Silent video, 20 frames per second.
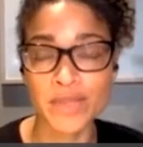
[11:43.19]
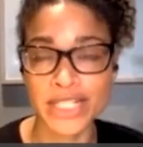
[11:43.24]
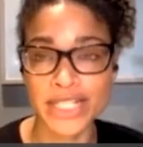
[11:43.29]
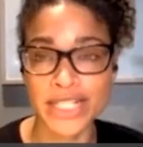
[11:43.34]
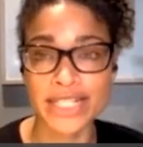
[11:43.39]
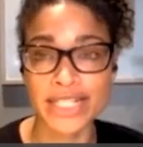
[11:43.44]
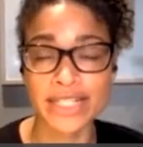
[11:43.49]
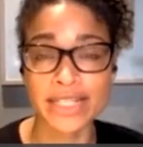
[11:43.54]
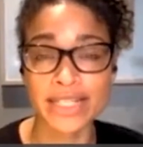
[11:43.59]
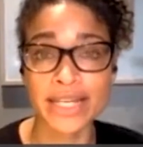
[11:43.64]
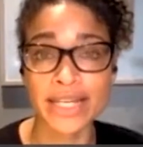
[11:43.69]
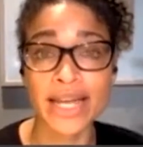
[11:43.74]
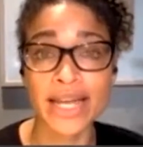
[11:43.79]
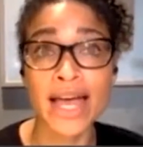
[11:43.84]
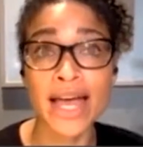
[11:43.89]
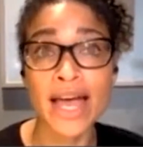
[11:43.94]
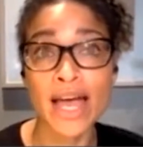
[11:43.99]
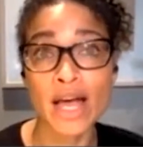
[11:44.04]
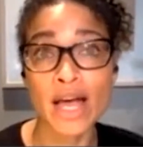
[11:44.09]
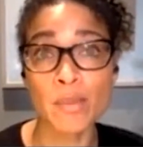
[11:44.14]
particularly
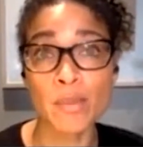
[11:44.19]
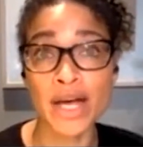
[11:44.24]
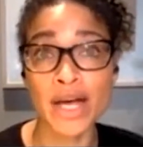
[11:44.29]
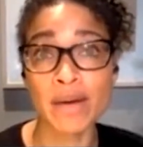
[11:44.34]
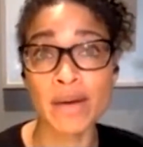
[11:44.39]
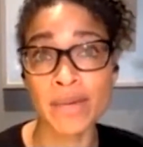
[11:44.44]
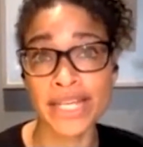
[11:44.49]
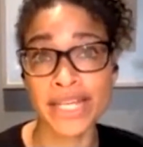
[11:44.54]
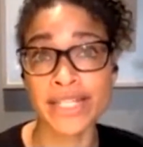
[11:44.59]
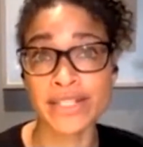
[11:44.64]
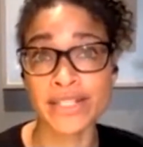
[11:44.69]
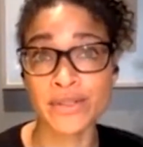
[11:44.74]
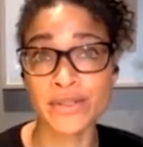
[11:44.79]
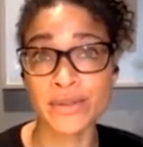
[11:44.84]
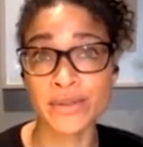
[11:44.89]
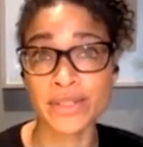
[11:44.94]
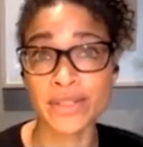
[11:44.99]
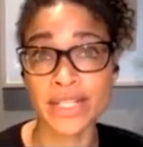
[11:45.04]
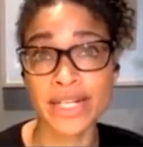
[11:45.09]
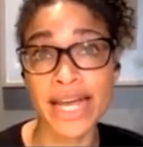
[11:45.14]
about making
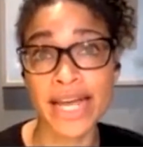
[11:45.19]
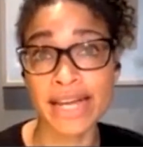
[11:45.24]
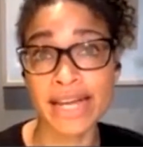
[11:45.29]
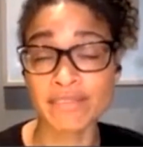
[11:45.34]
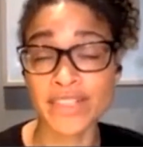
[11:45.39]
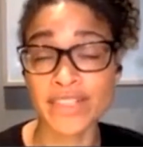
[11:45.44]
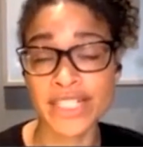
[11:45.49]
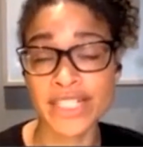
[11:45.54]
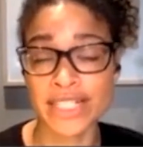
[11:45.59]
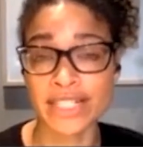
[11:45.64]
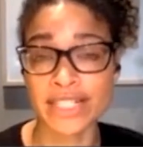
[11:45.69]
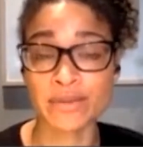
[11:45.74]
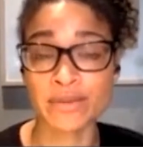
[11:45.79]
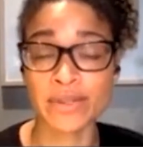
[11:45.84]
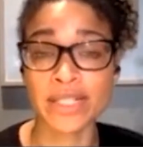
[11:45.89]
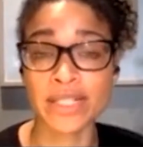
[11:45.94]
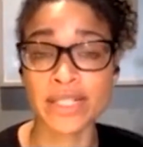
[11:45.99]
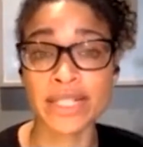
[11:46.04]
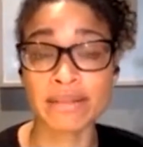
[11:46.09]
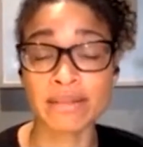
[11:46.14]
sure that advocacy is
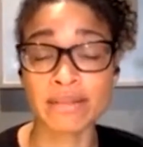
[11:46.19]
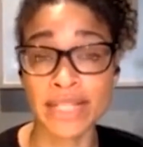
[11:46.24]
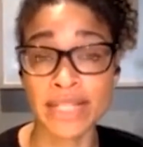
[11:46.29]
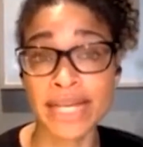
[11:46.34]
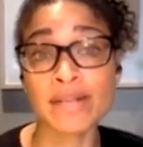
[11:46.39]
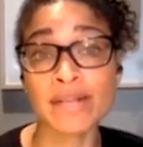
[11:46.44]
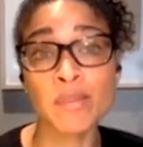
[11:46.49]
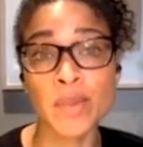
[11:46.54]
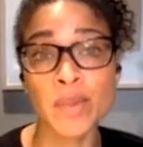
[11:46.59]
really led